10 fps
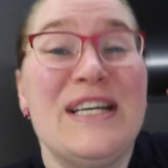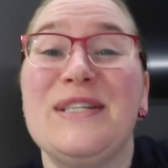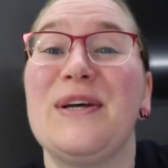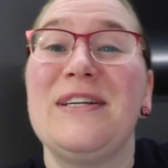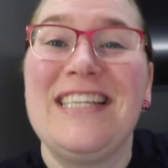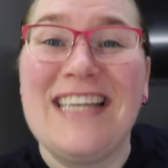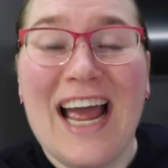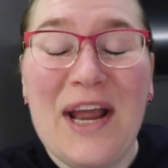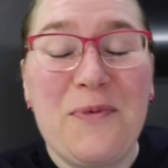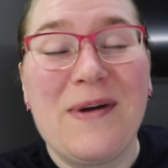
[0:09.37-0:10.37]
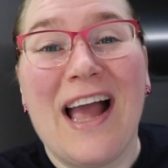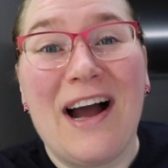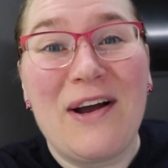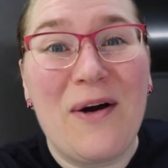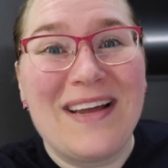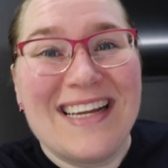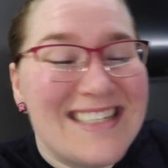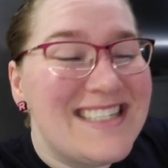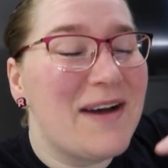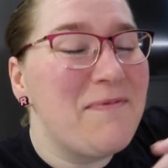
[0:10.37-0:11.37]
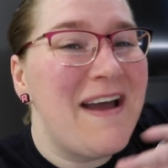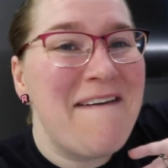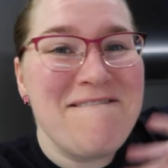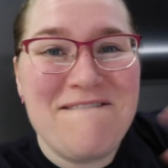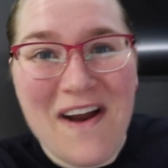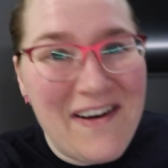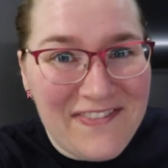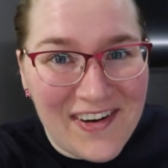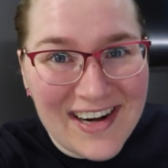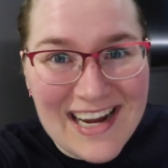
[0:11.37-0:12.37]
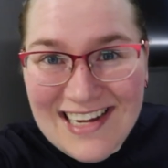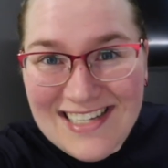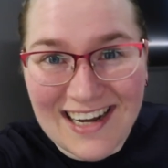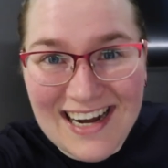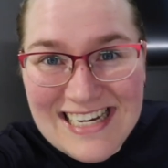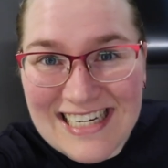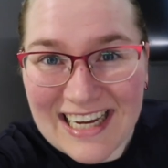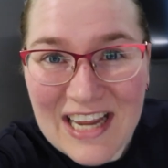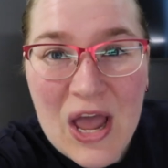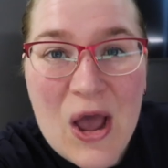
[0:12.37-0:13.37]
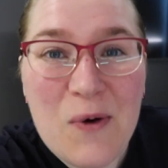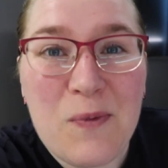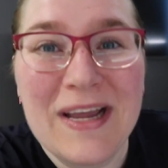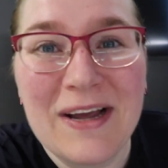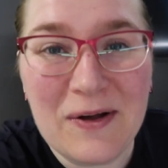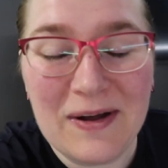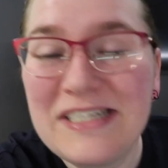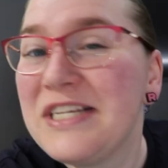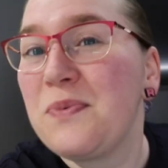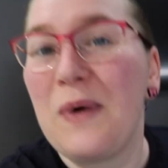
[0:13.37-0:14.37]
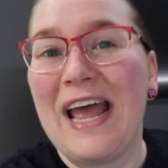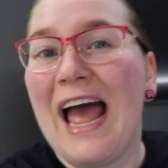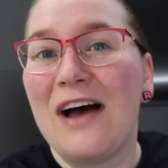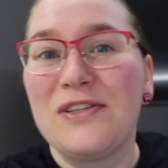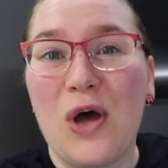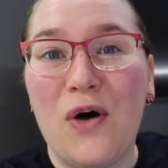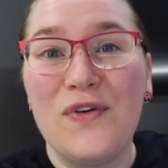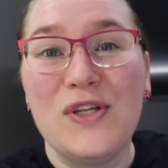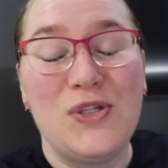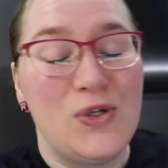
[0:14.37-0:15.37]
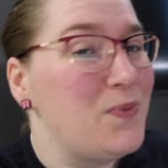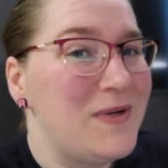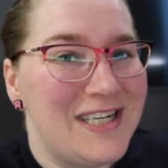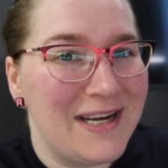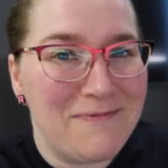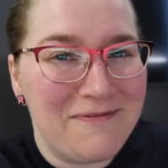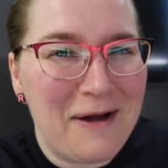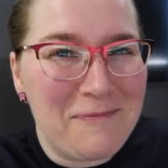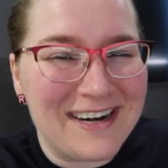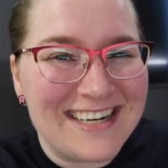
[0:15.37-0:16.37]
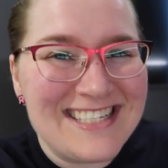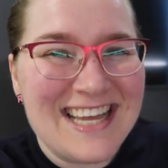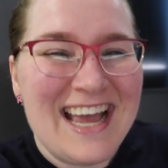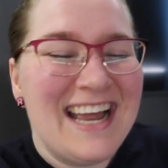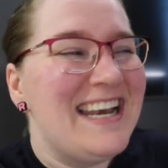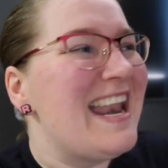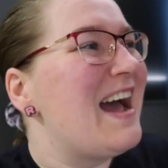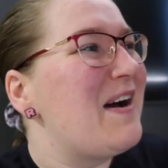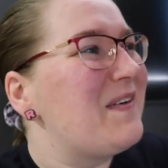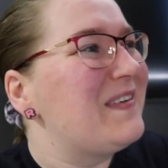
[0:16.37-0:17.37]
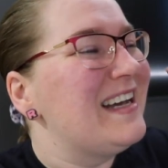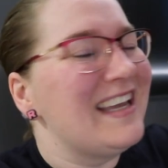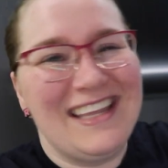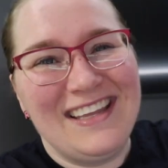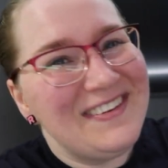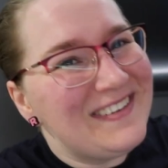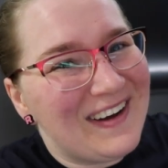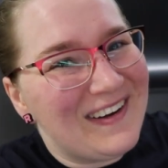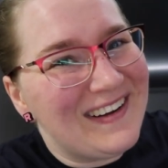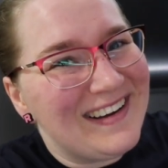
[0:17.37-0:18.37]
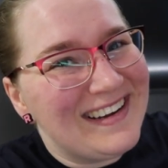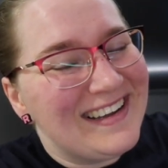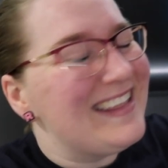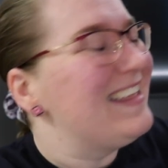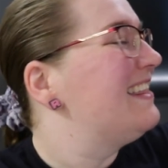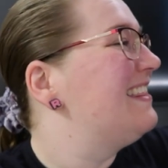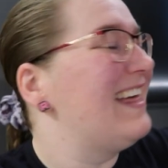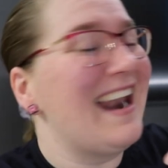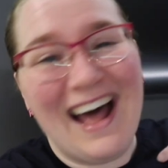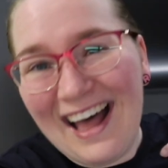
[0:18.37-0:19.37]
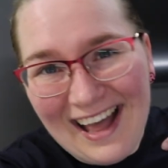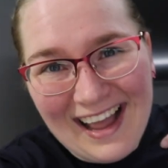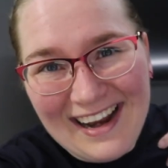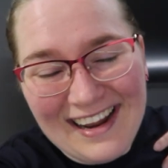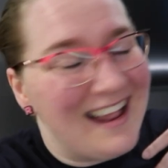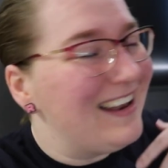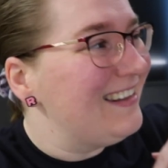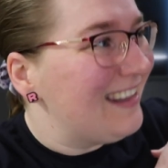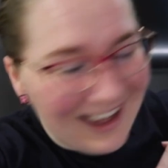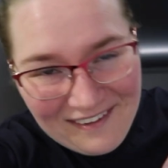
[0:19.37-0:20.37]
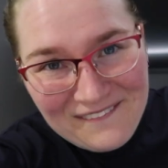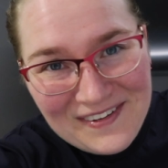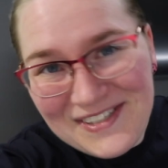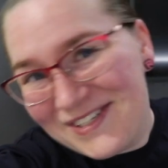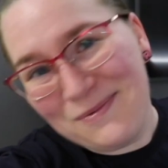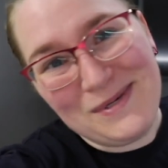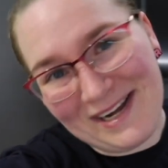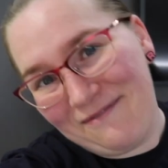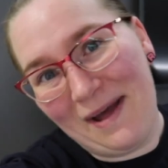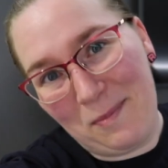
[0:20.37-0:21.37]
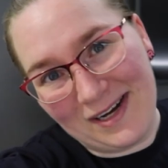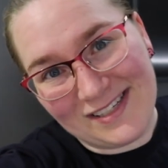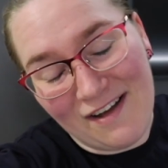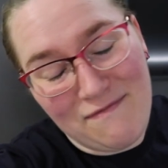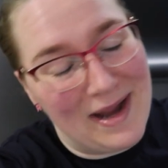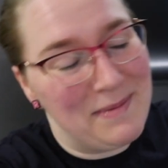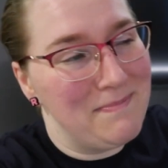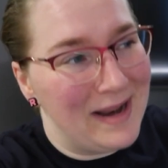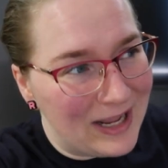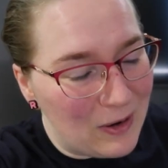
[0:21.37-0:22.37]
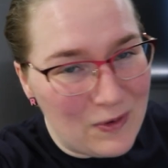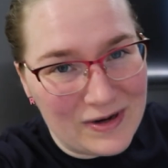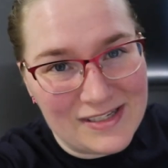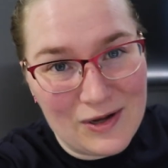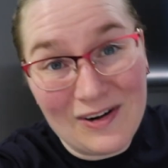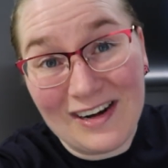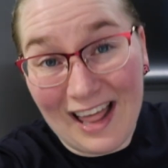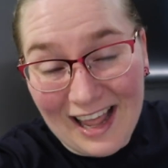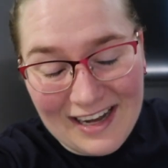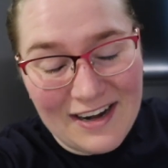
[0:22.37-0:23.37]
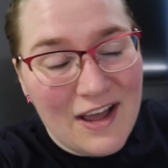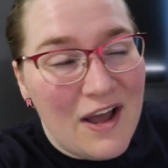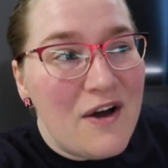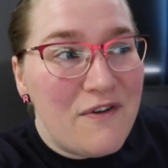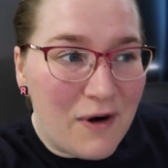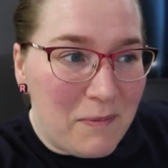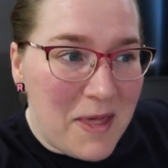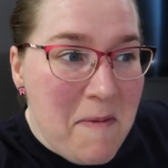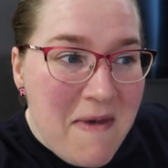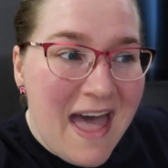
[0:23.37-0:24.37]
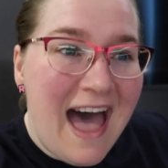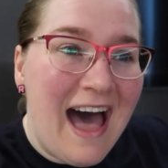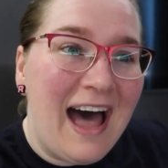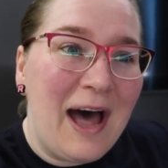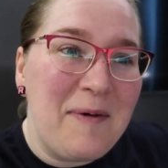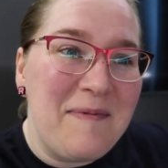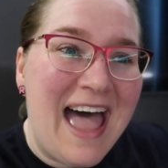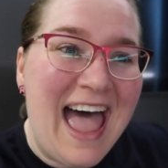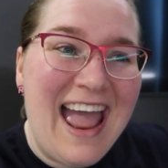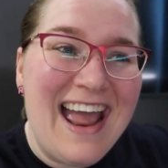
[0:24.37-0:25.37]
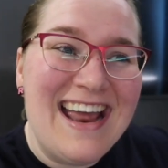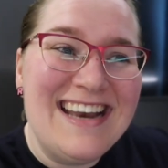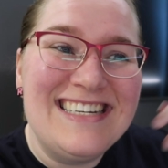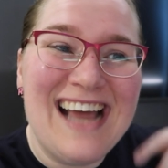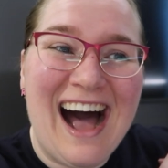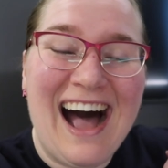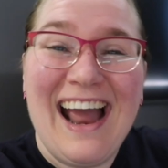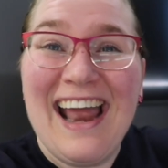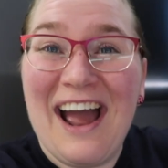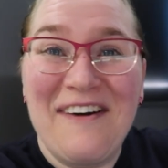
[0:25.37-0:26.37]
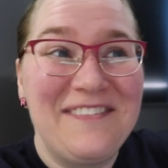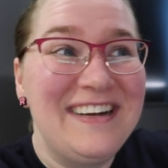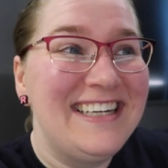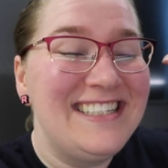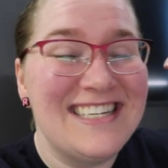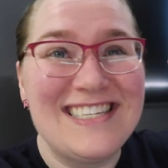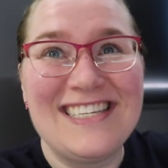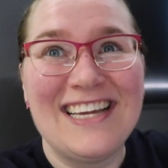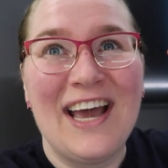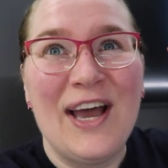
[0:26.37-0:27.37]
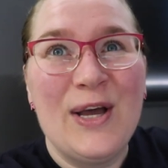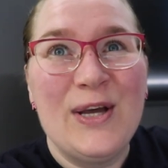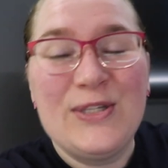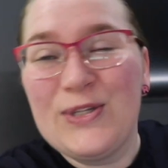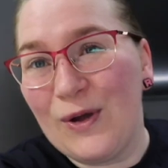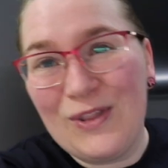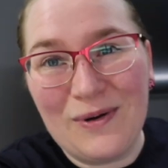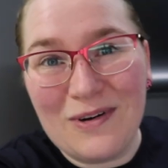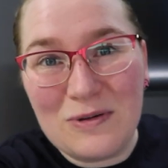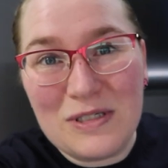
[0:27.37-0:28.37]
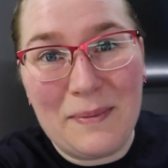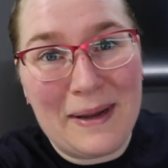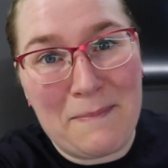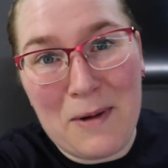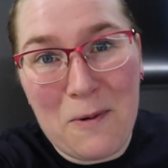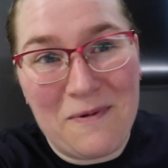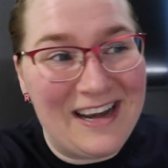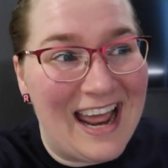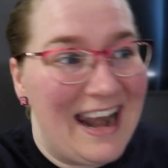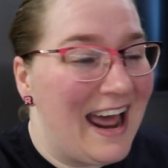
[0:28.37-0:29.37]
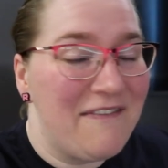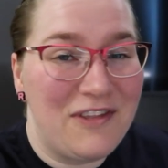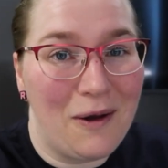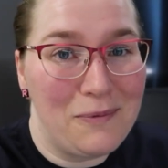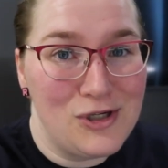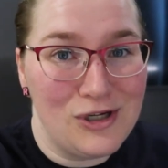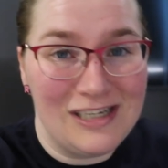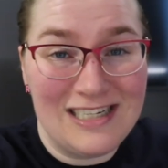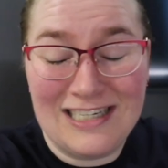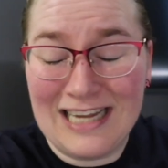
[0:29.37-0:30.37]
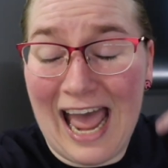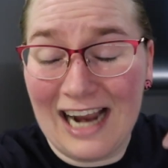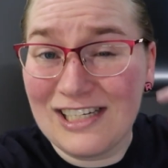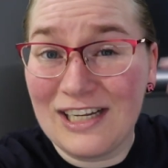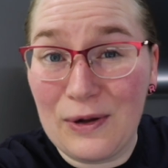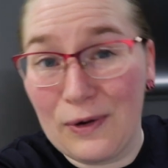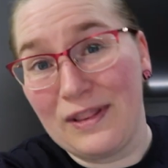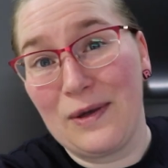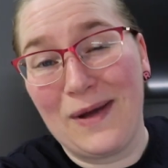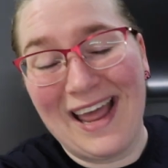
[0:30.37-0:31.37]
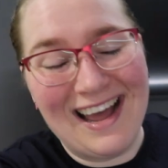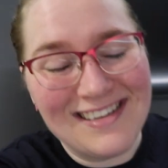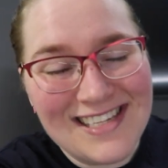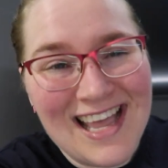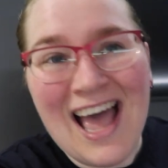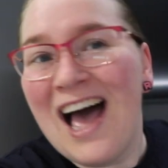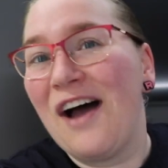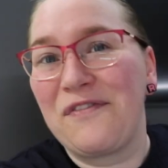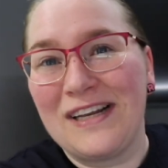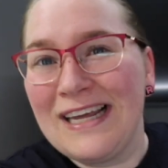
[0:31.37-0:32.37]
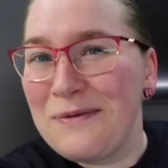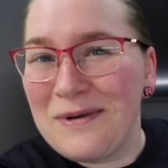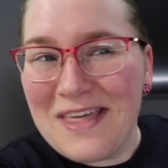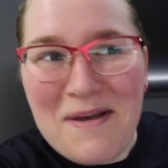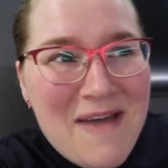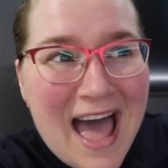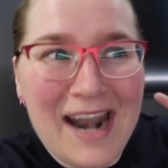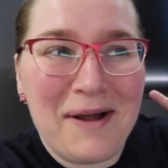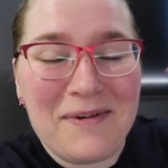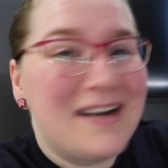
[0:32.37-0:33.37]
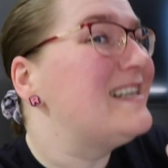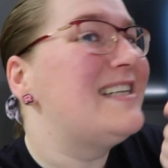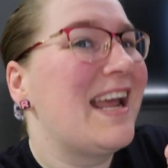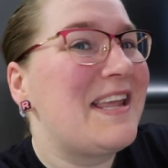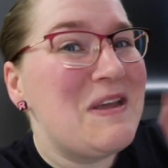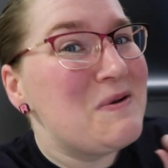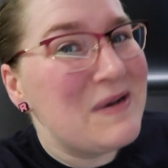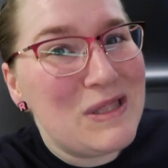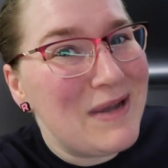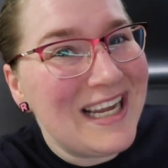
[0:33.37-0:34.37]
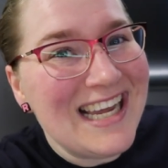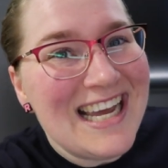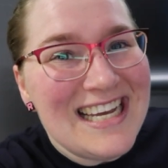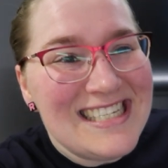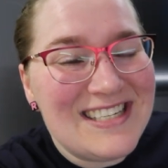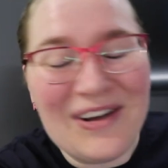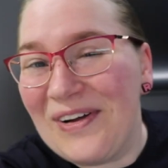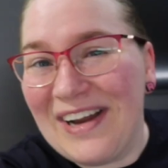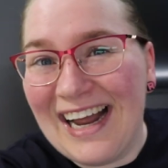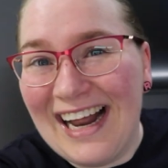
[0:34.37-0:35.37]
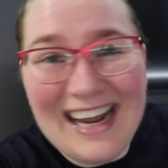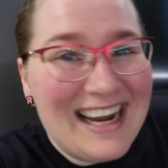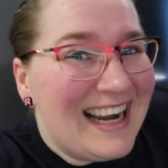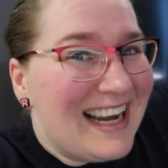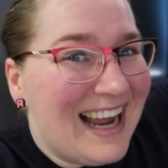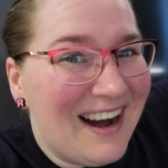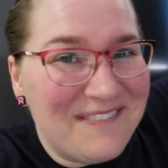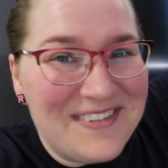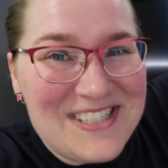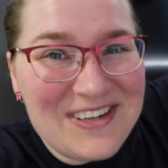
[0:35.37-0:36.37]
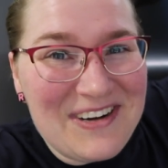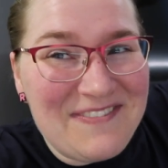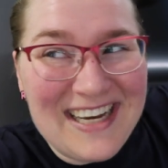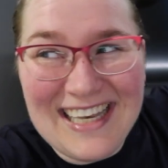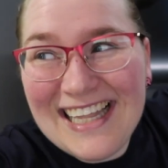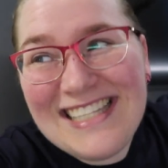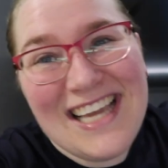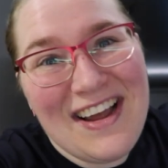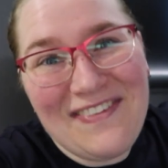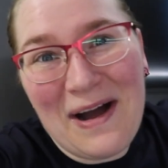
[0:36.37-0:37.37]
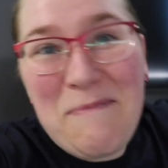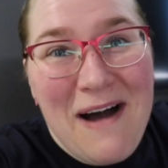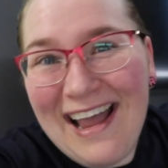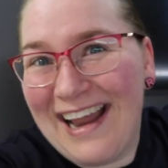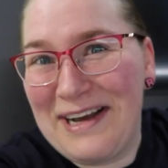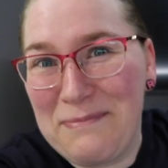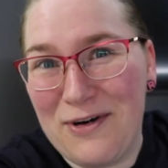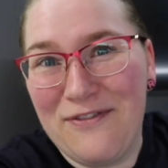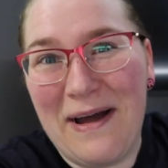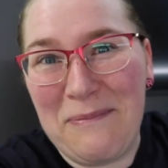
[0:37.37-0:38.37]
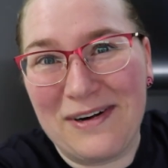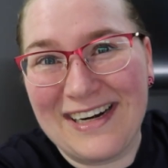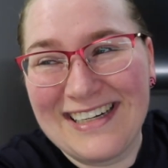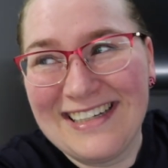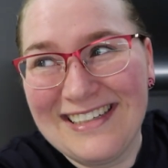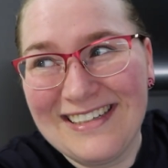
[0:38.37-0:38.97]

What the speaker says: So today we are going somewhere very, very exciting. We are going to the warehouse of Super Cheap Fabrics. Now, you know that I love Super Cheap Fabrics. I've made many orders online from them and I am just so thrilled to be in Melbourne and have the opportunity to actually go to their warehouse. I've cleared it with them and I'm gonna take you with me. So come join me. Let's see if I buy any more fabric.